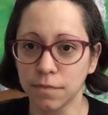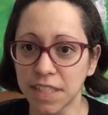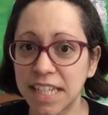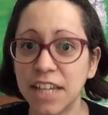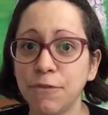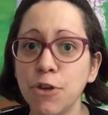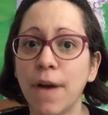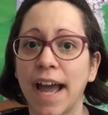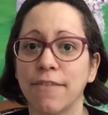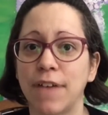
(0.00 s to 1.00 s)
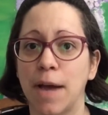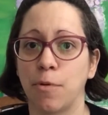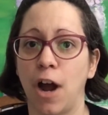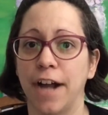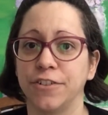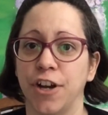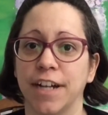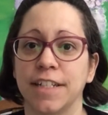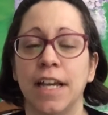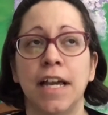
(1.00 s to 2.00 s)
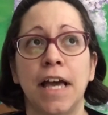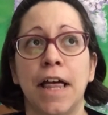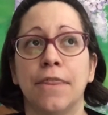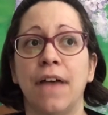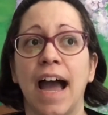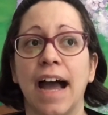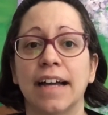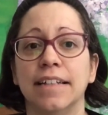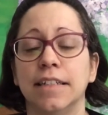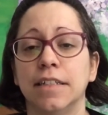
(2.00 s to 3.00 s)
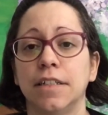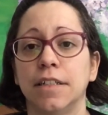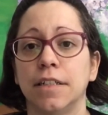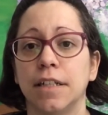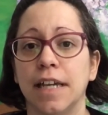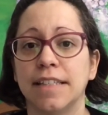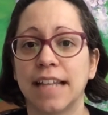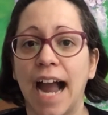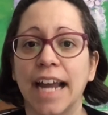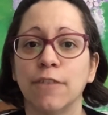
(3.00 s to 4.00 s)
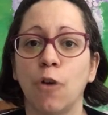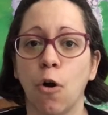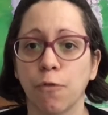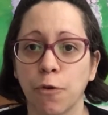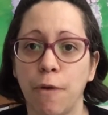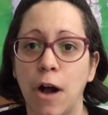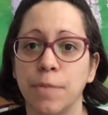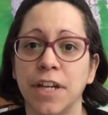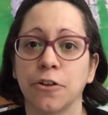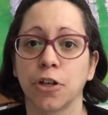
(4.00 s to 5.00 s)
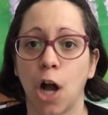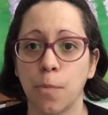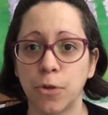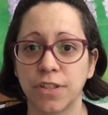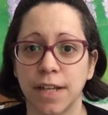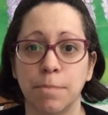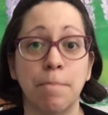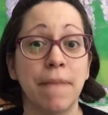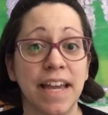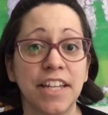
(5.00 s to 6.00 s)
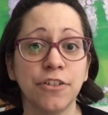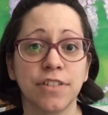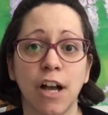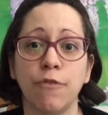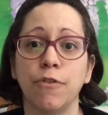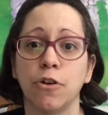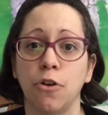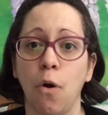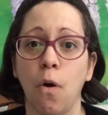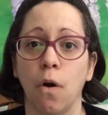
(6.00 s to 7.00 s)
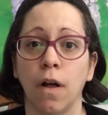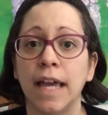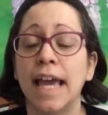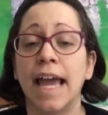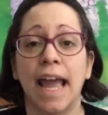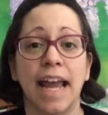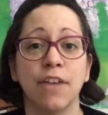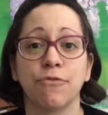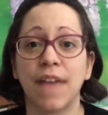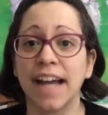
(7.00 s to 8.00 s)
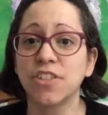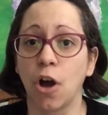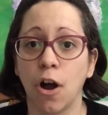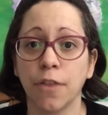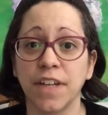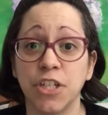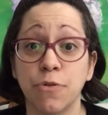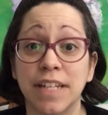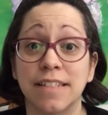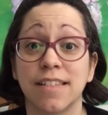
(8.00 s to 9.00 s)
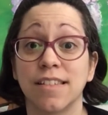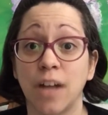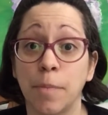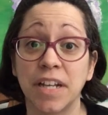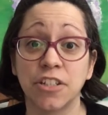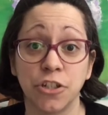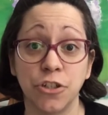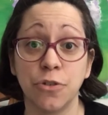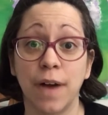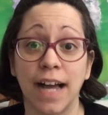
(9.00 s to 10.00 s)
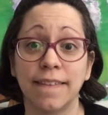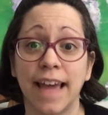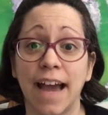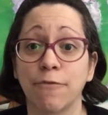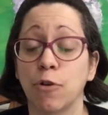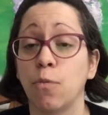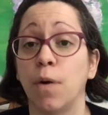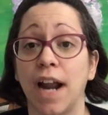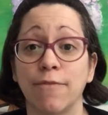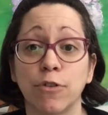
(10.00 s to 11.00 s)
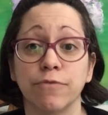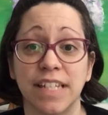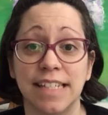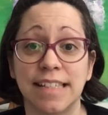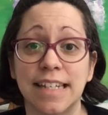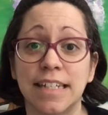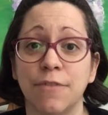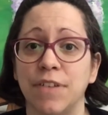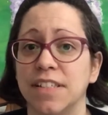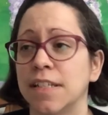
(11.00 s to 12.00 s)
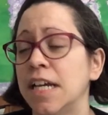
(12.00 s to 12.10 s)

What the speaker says: if you have that project that is kind of overwhelming or cumbersome, make yourself a goal. And if that's all that you can stomach to do on that for whatever reason, if it's